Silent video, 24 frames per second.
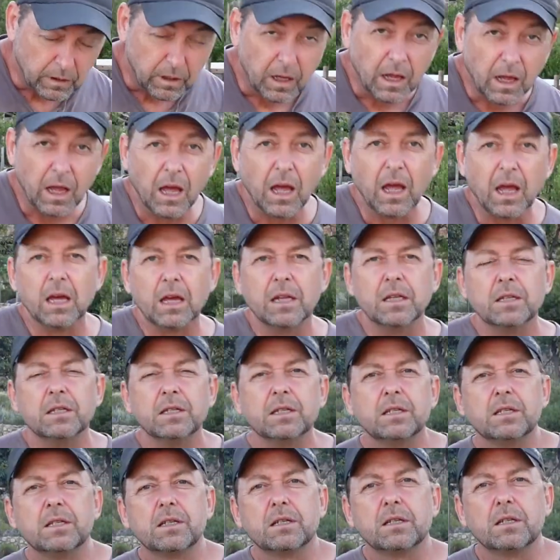
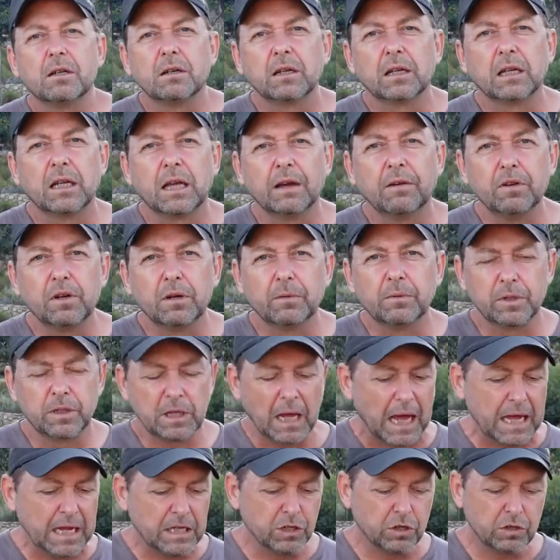and give it
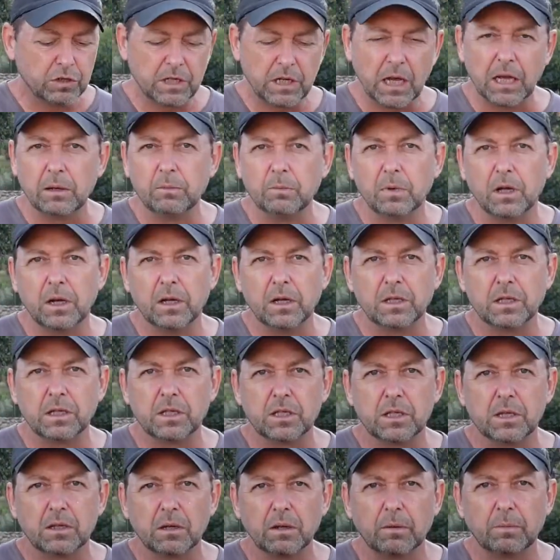8 to 10
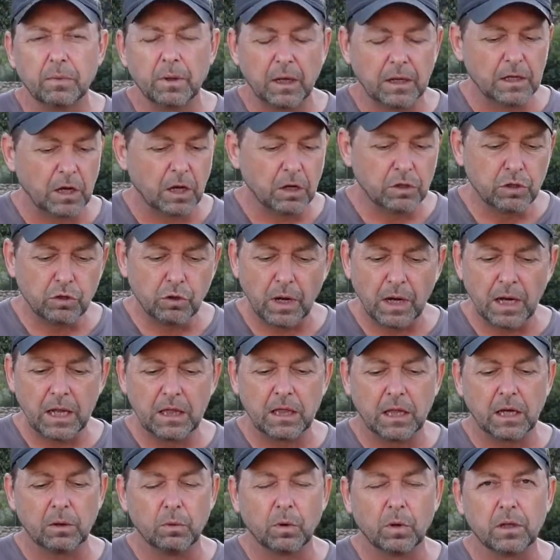minutes and don't do
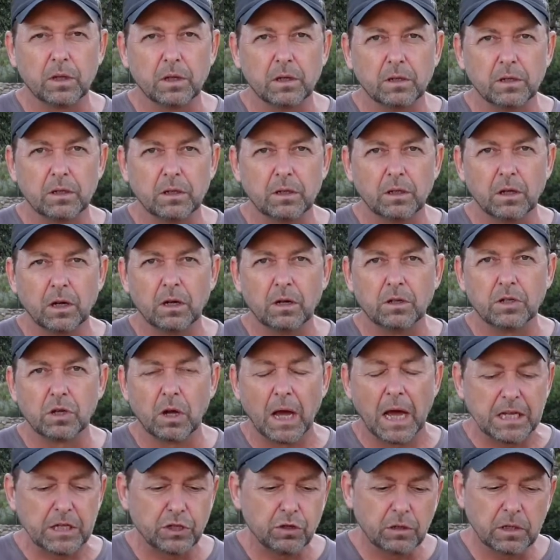anything with it. So
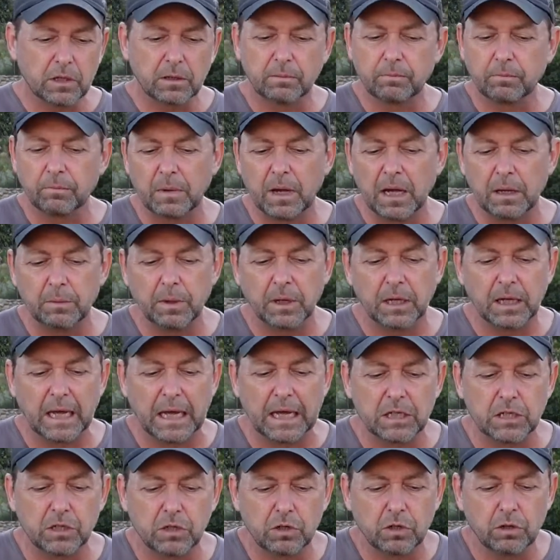as you maybe
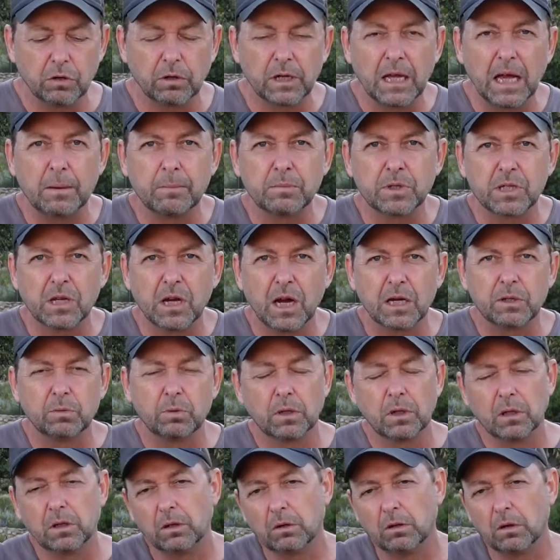get to your campsite,
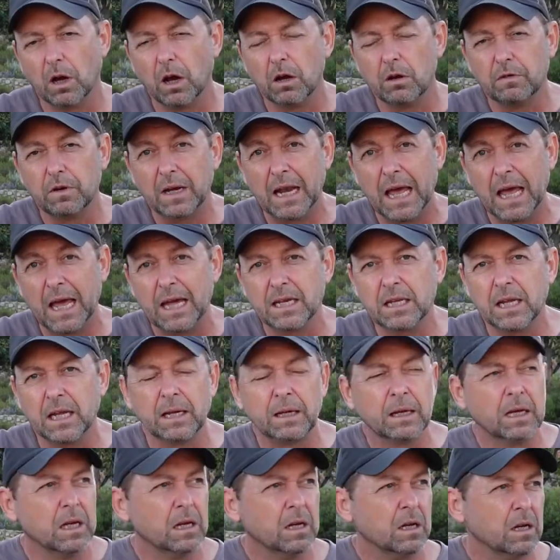whether you're overlanding
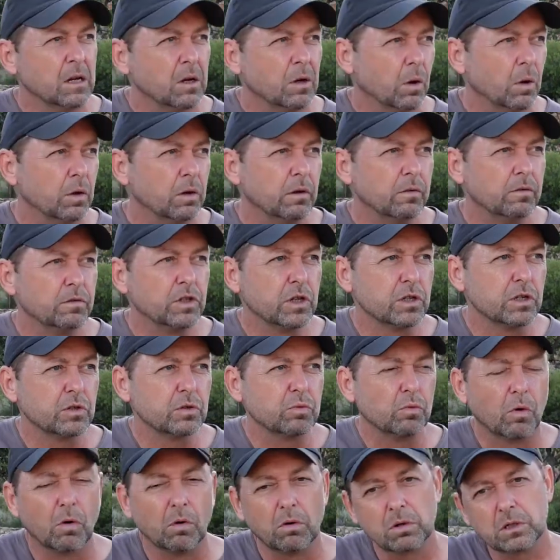or you've
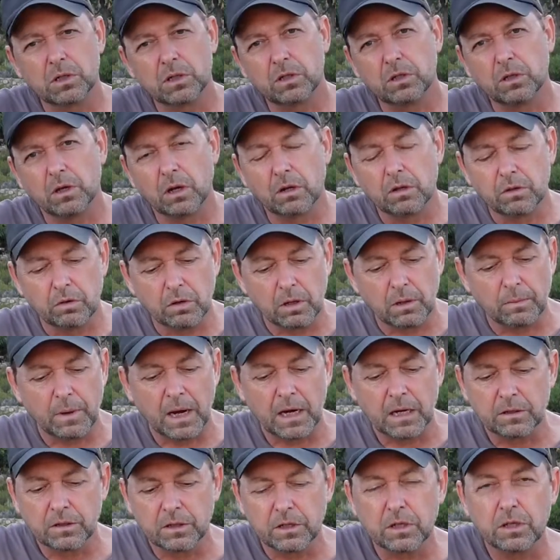just walked through the
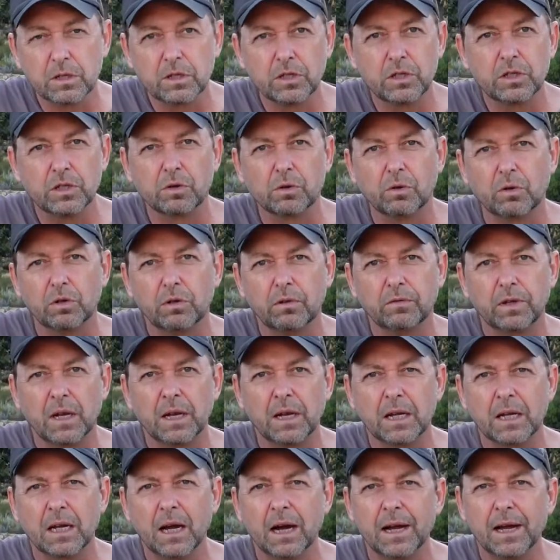mountains, or you've done a
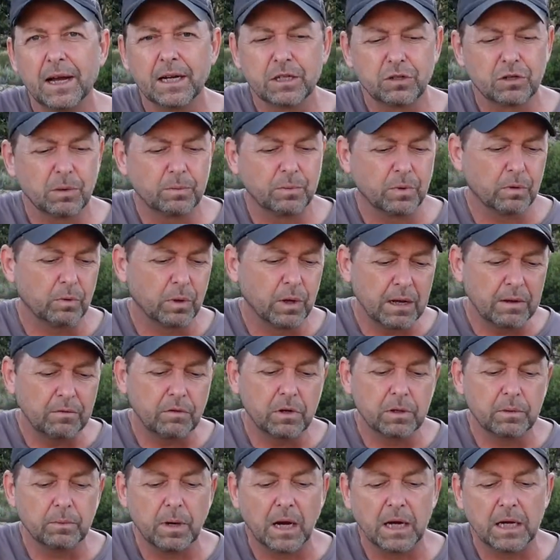kayak trip, or whatever
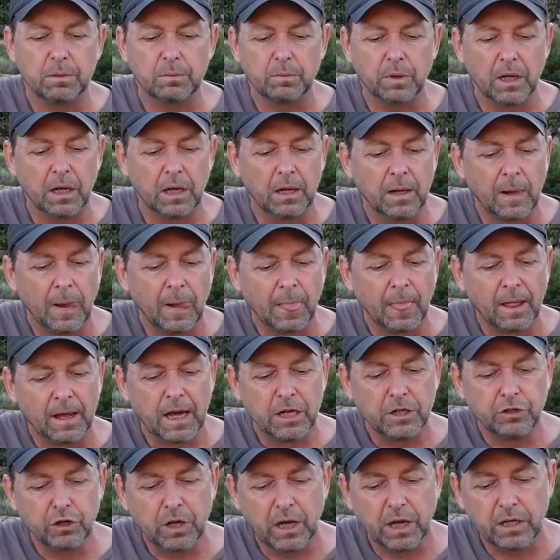it might be,
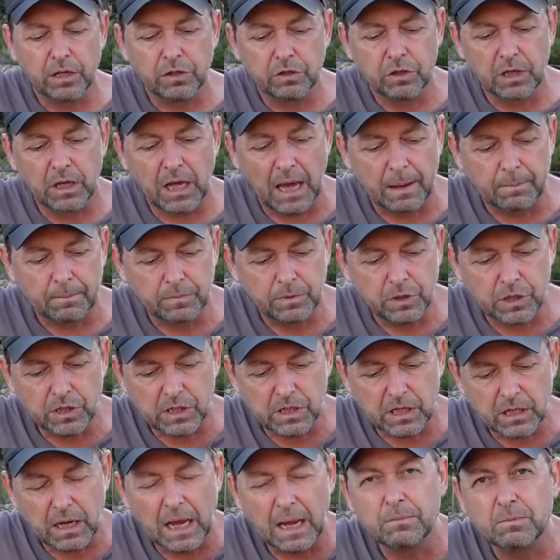as you get into camp,
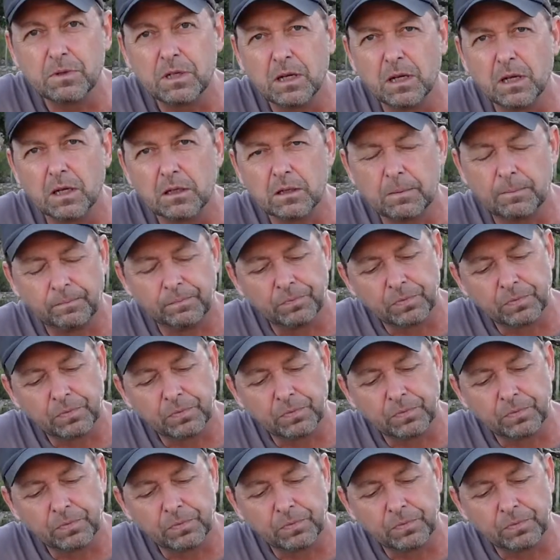just empty it,